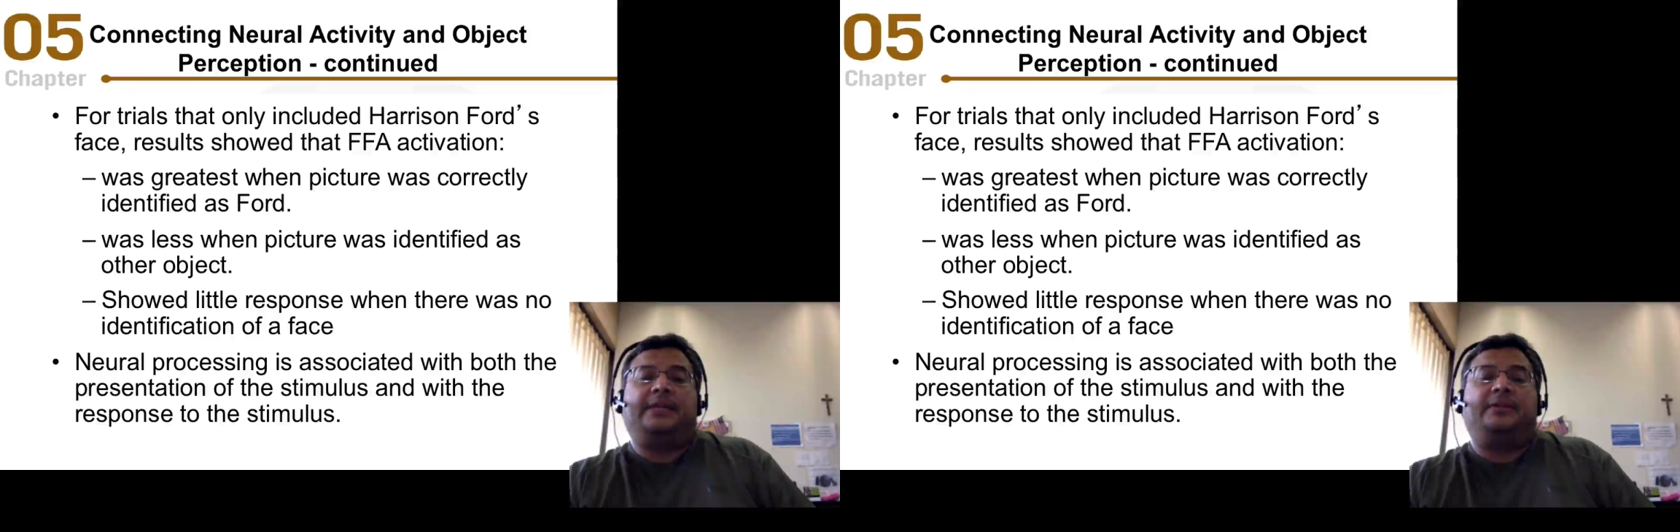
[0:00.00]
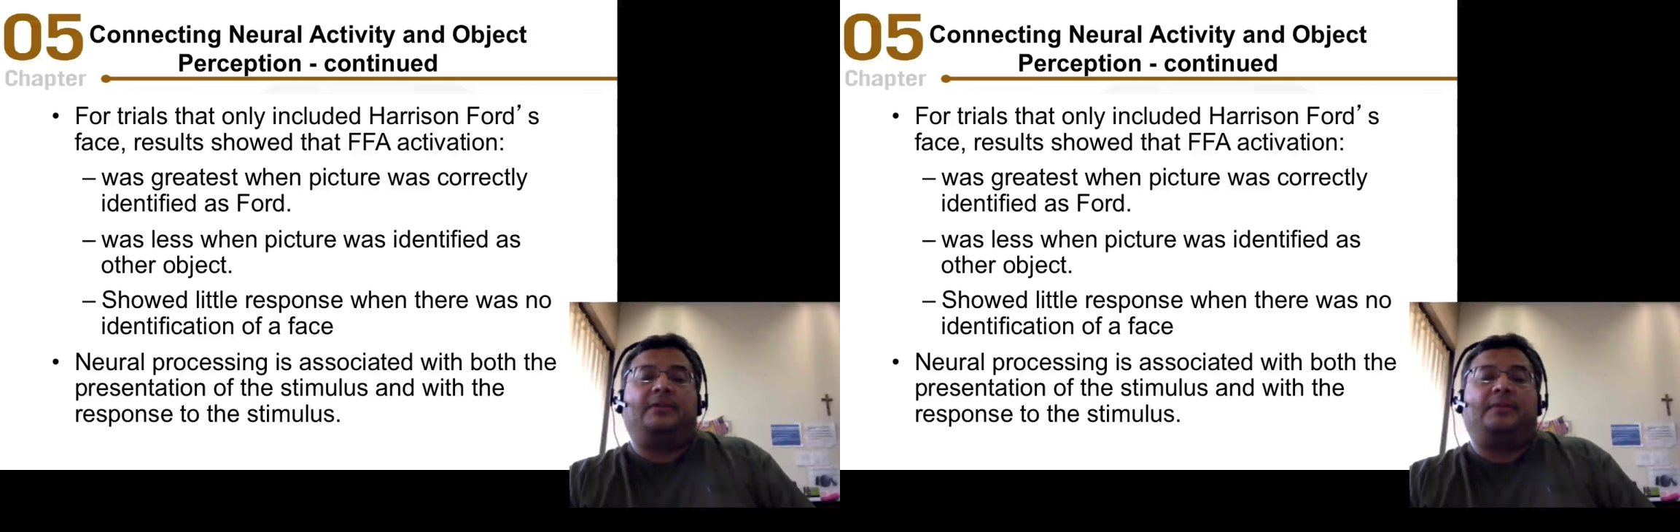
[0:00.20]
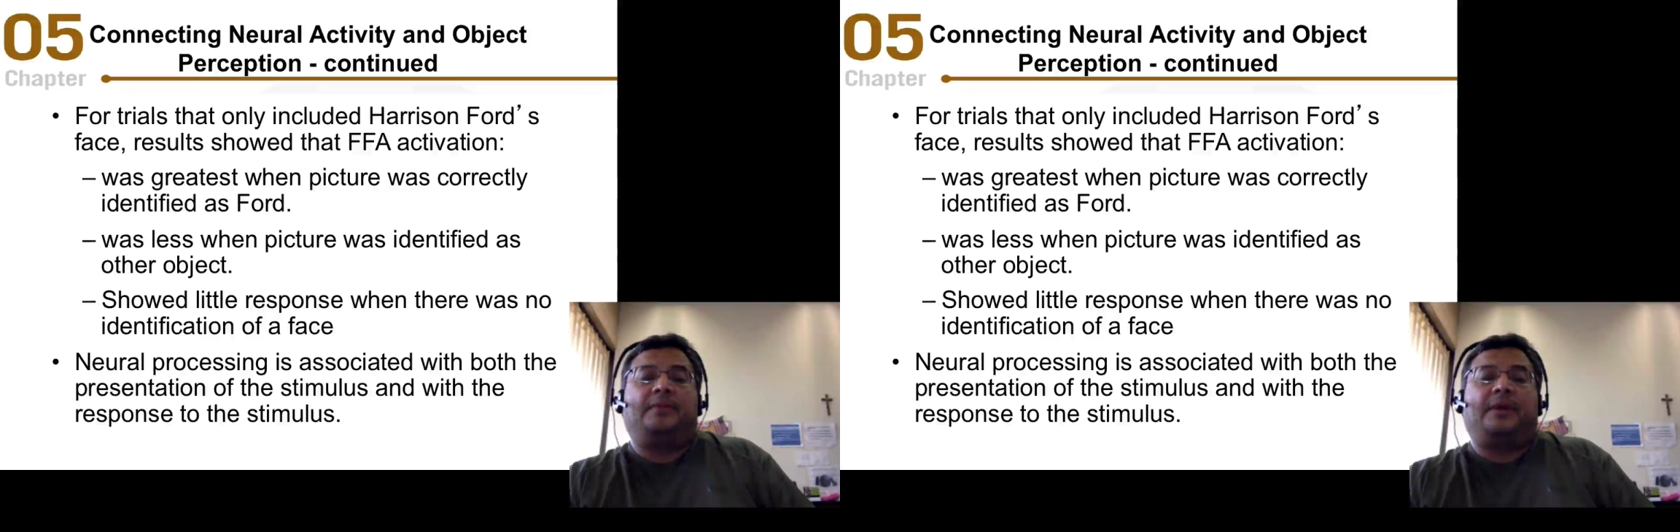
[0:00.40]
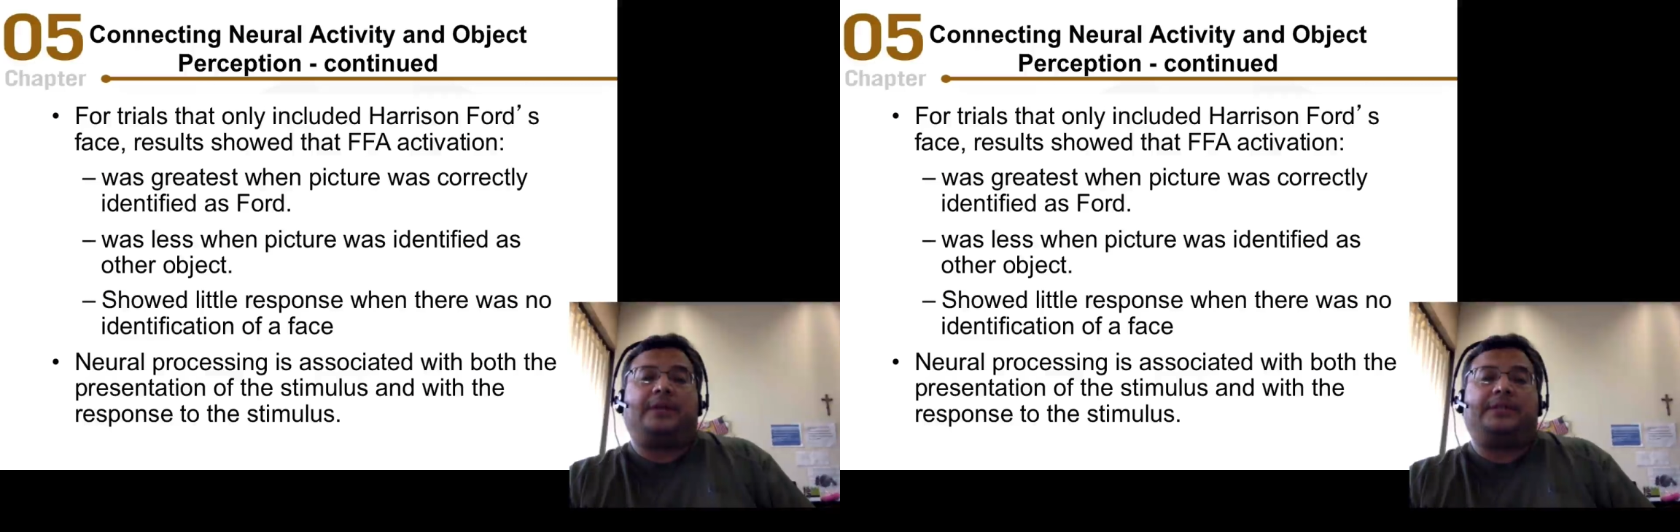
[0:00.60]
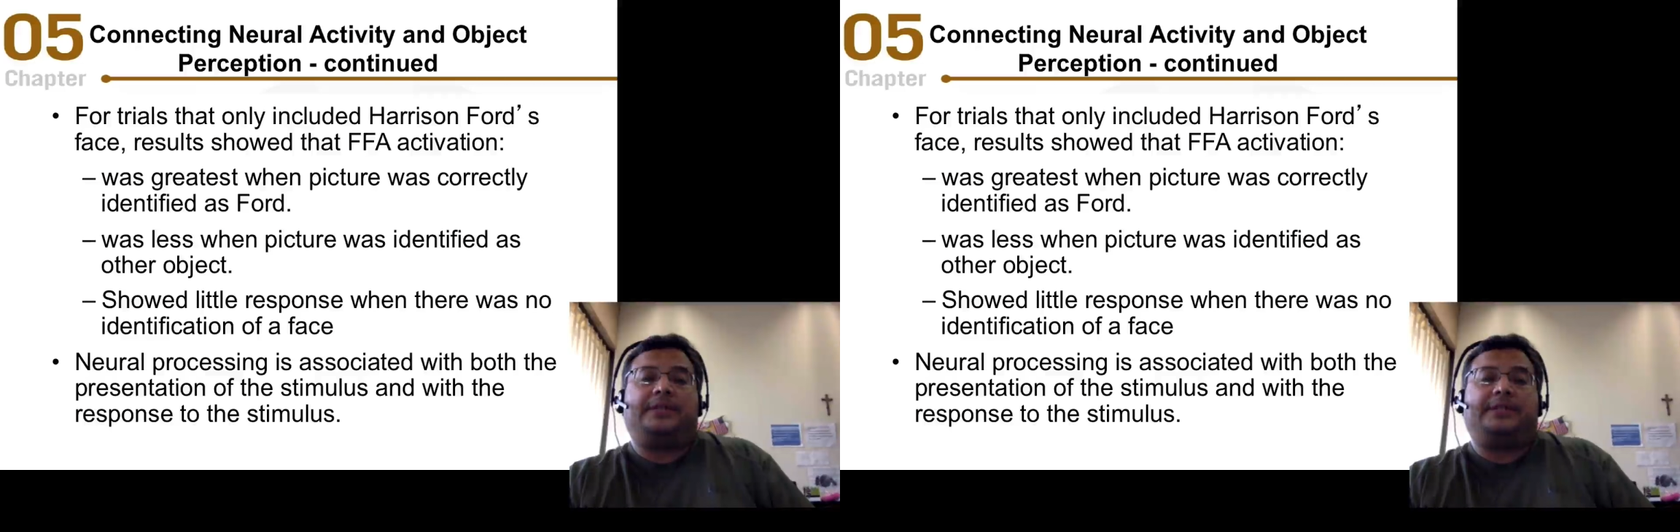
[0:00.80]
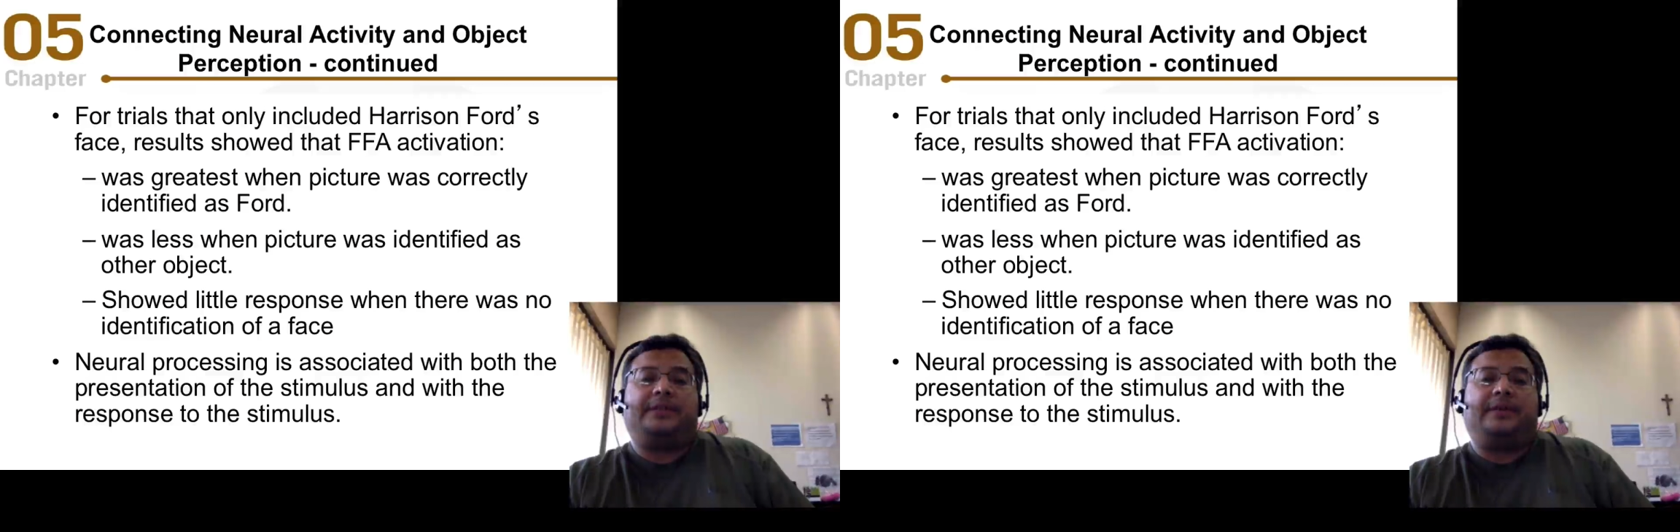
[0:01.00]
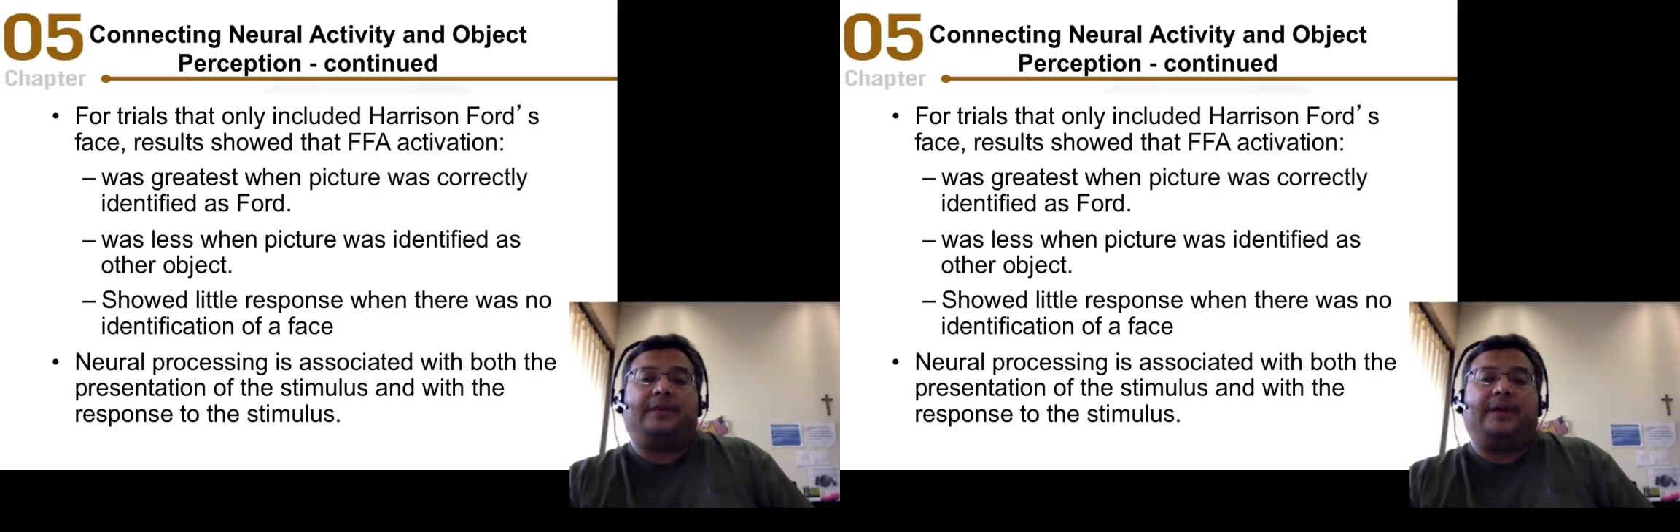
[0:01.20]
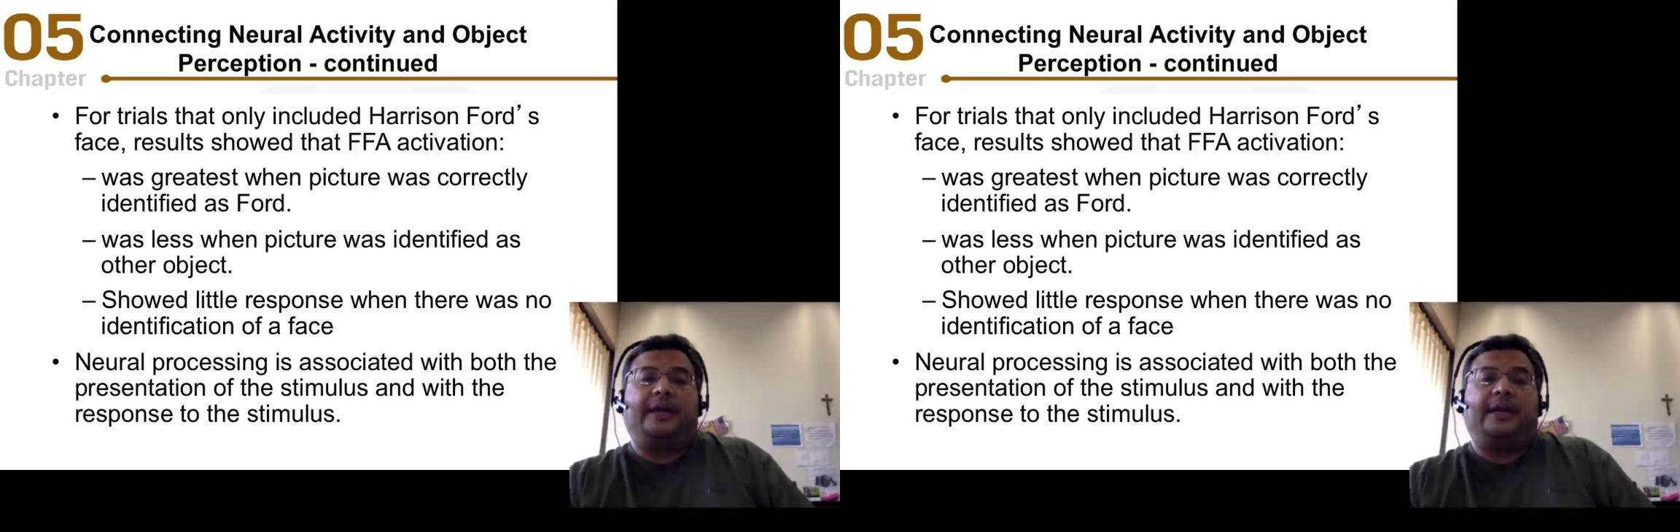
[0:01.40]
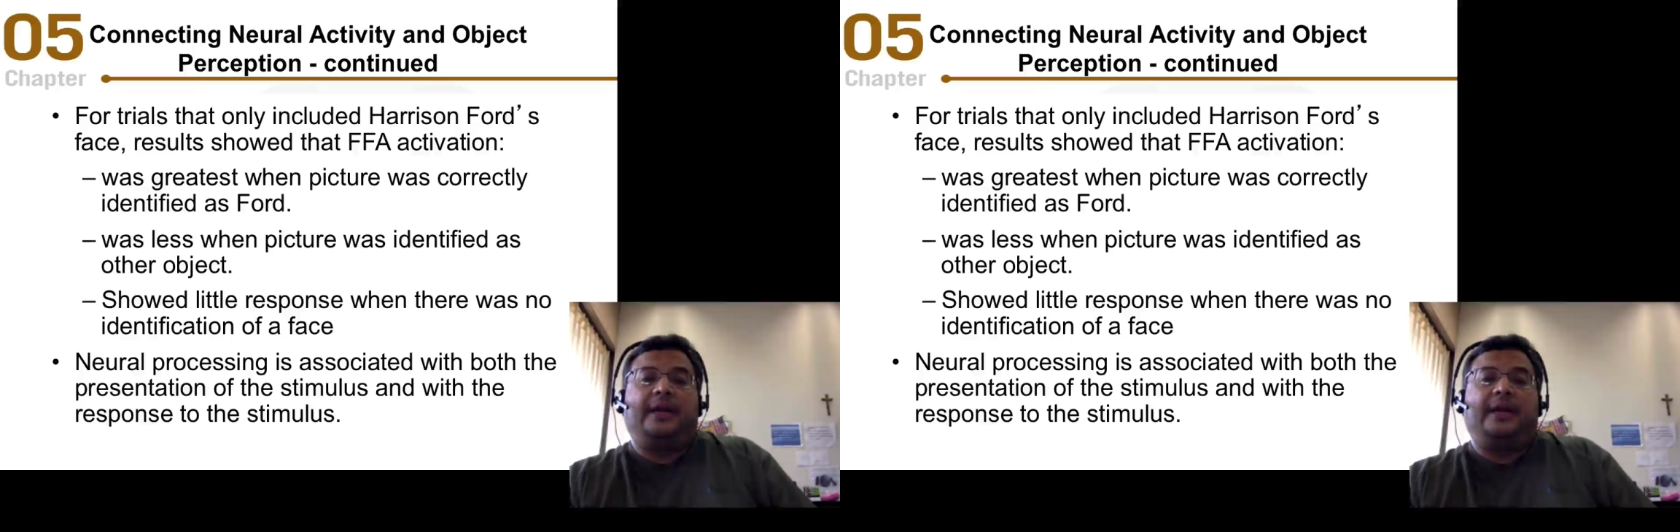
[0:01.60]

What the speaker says: neural processing, right,